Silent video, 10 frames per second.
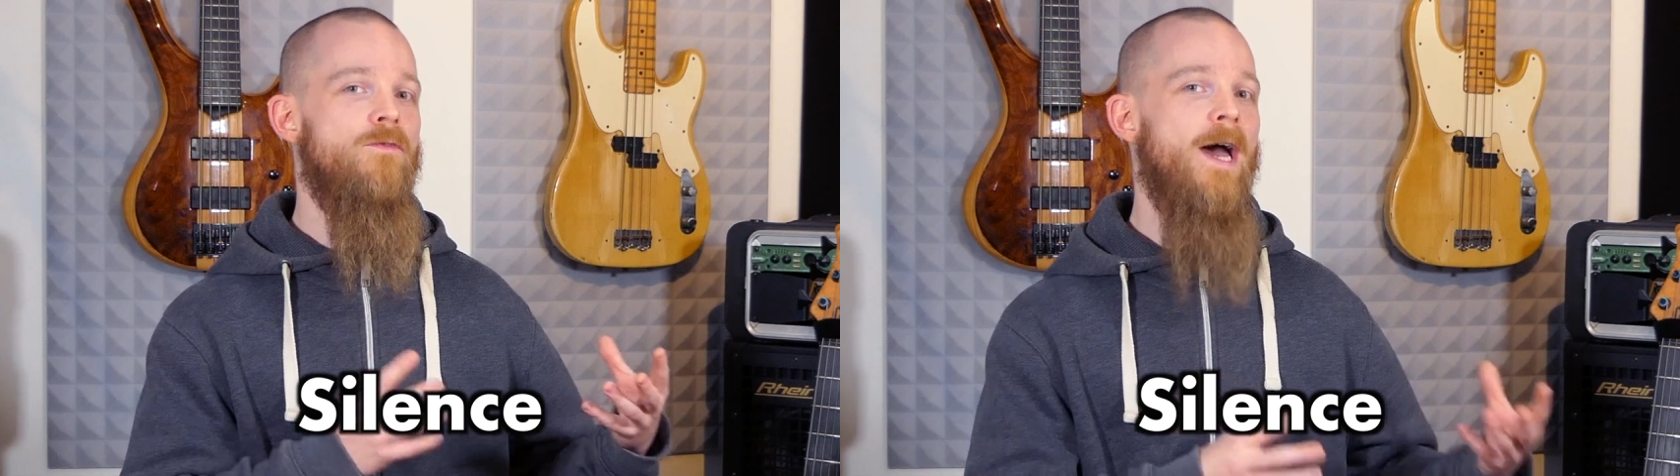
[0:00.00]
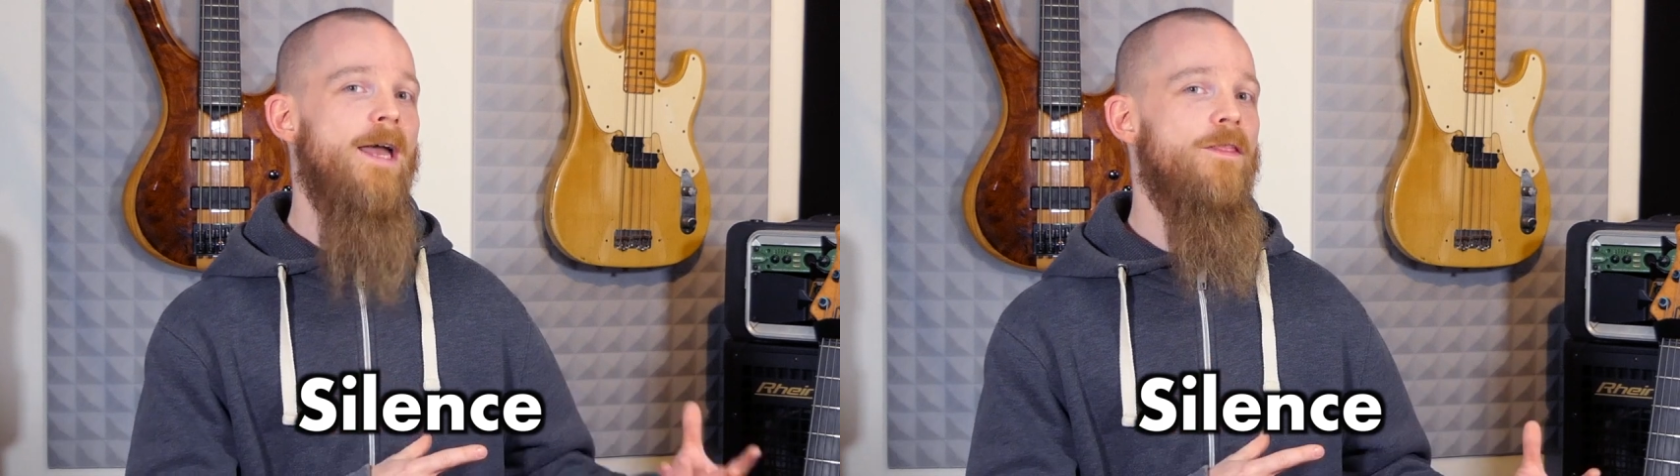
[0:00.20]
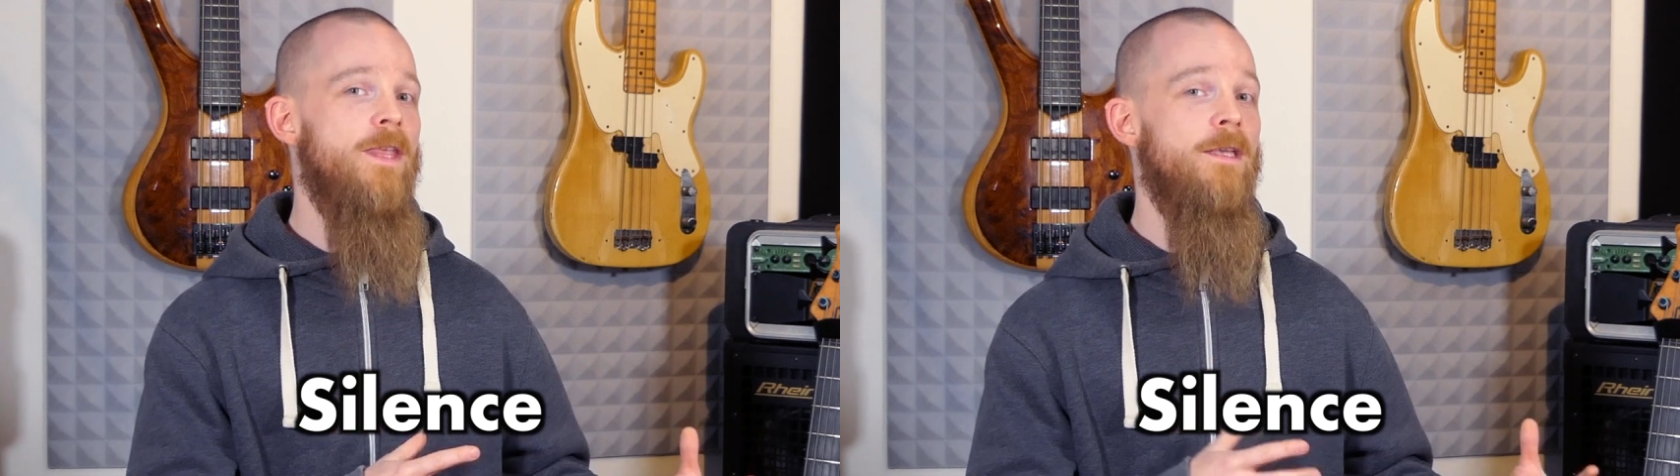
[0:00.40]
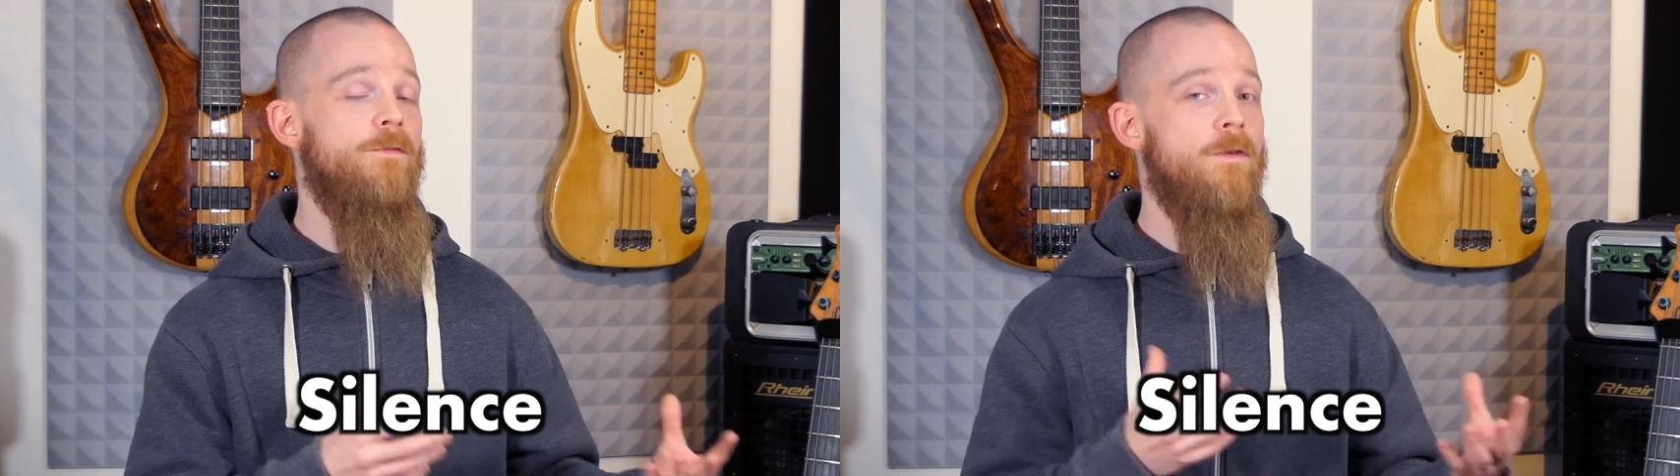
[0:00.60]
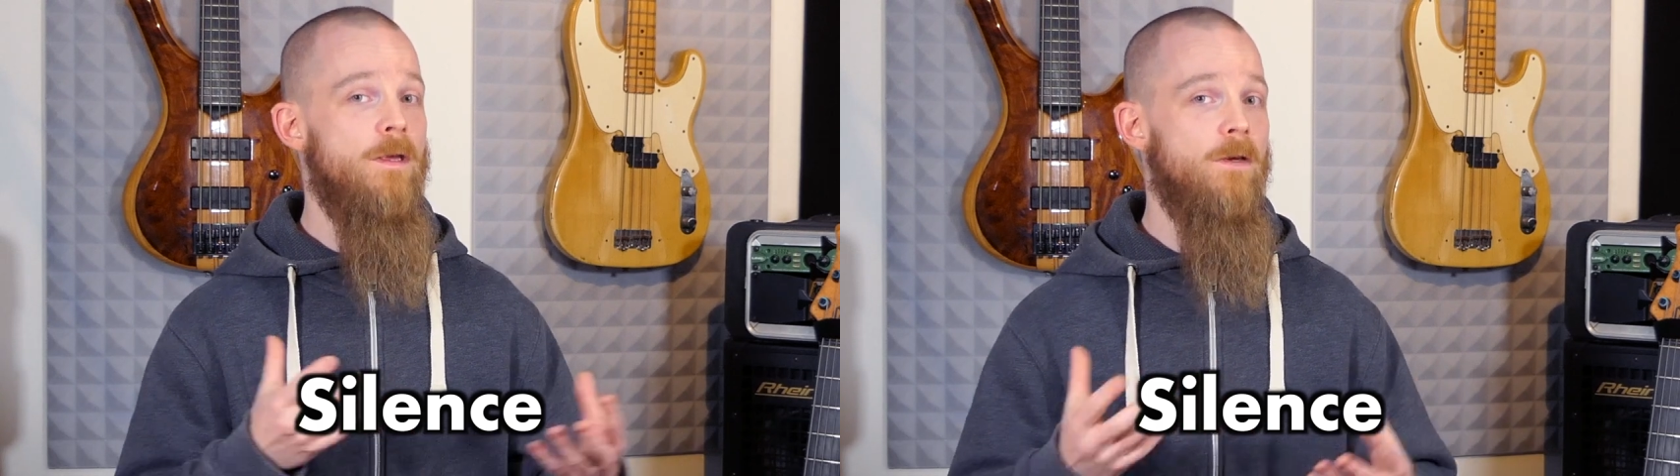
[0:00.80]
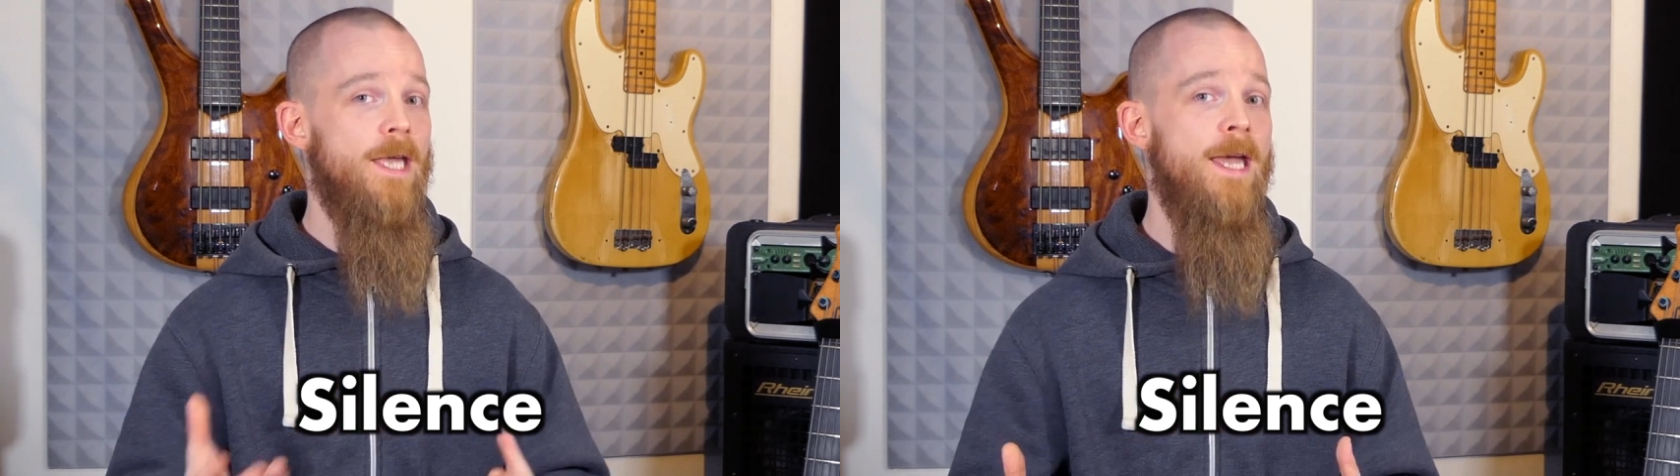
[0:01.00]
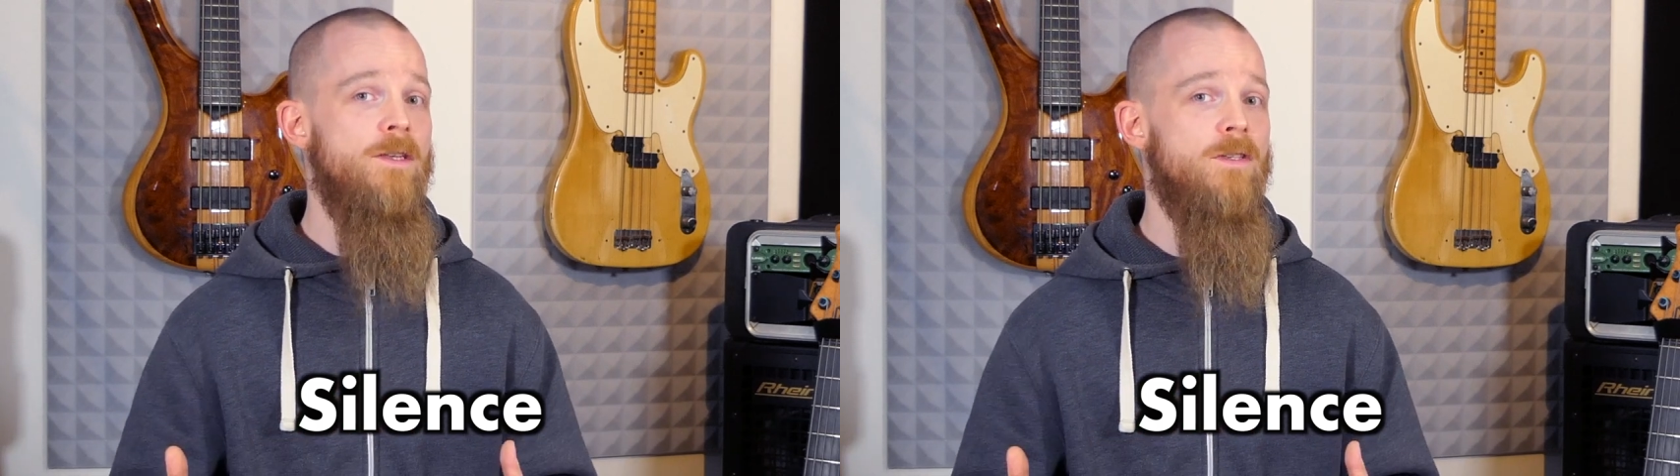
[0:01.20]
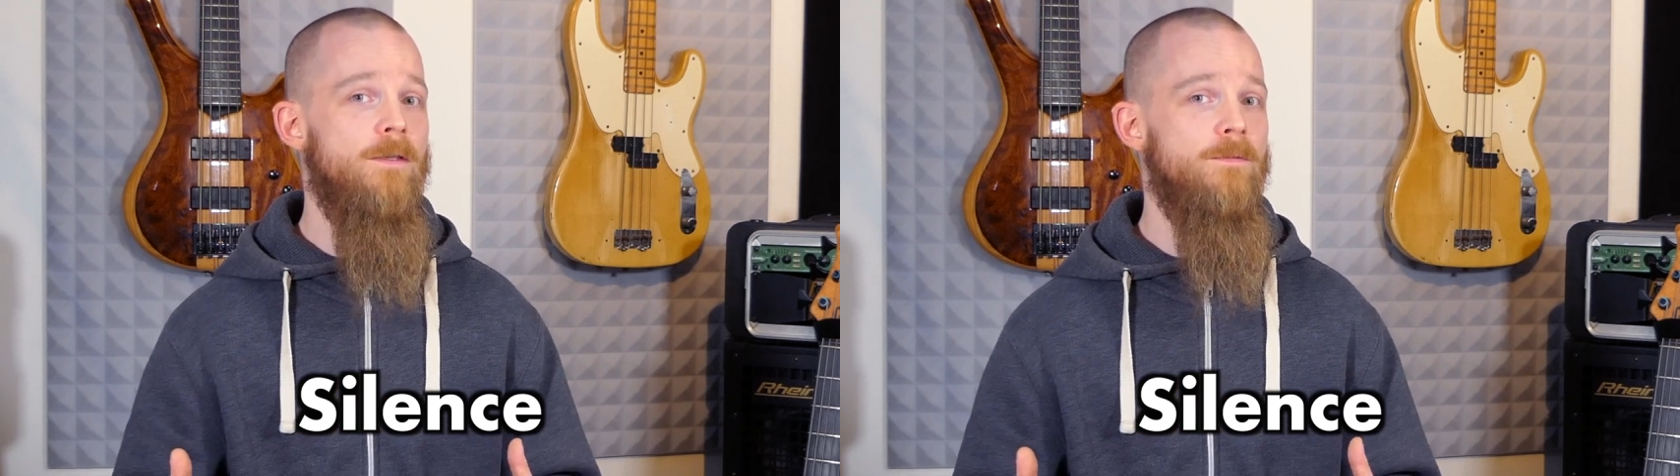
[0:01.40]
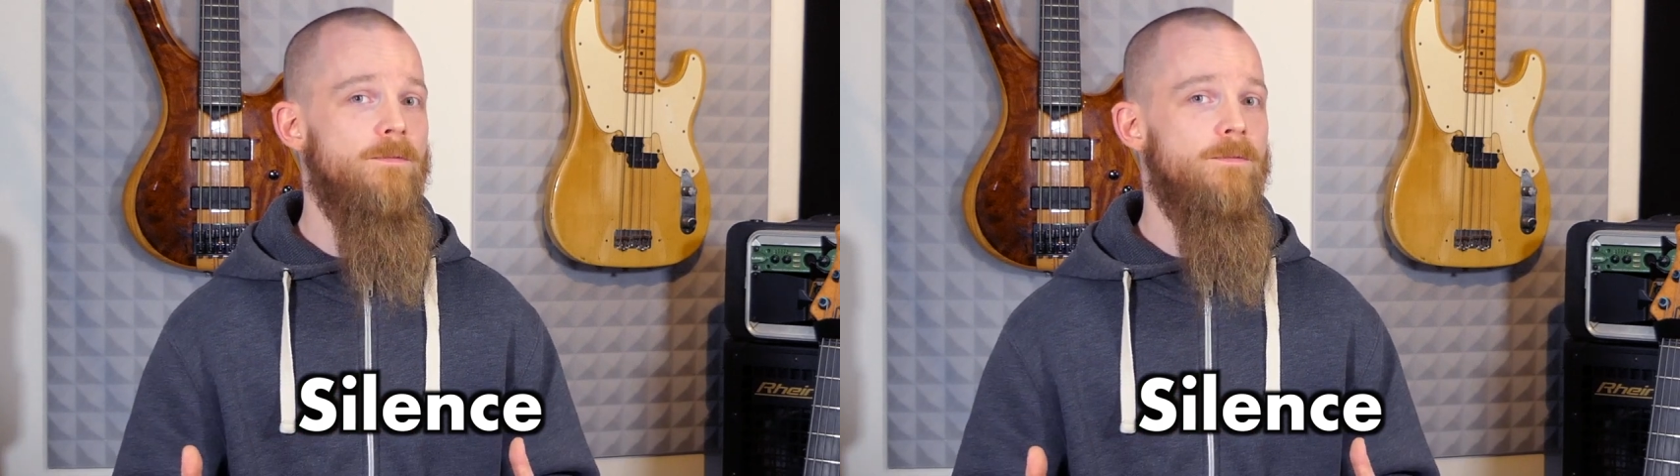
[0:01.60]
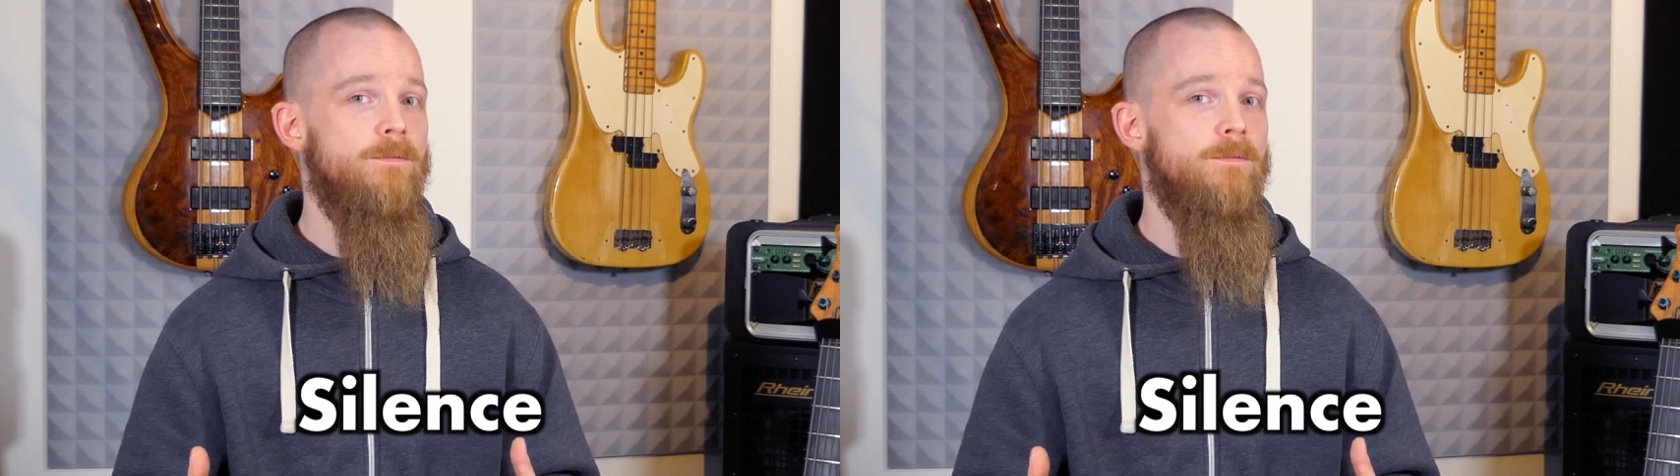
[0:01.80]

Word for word: right thing for the occasion,